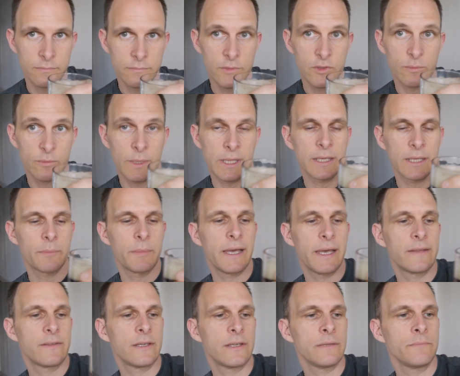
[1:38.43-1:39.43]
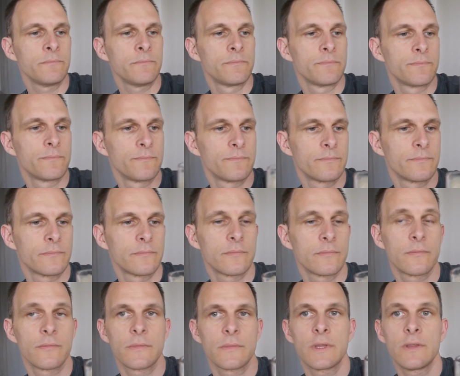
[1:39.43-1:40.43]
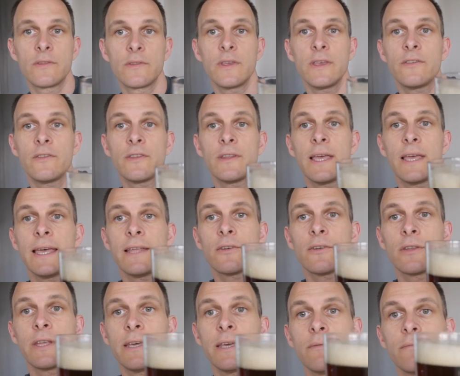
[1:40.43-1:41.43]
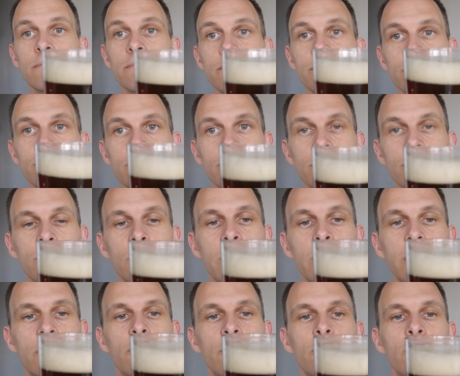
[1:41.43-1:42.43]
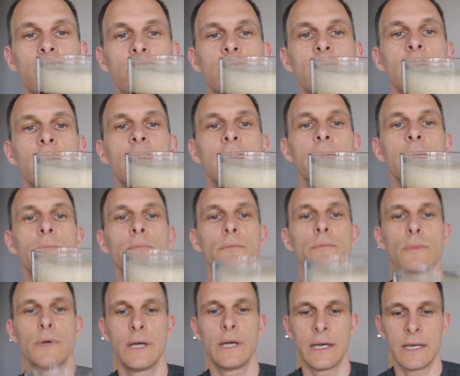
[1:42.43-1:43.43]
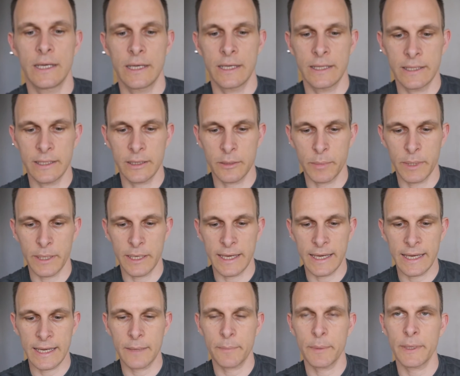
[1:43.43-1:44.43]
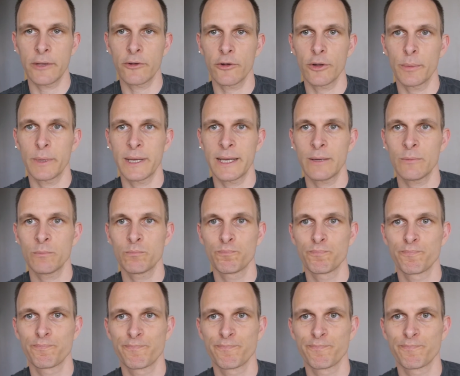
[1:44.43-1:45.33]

Smelling better. Decent head on it, which I'm a little bit happier about.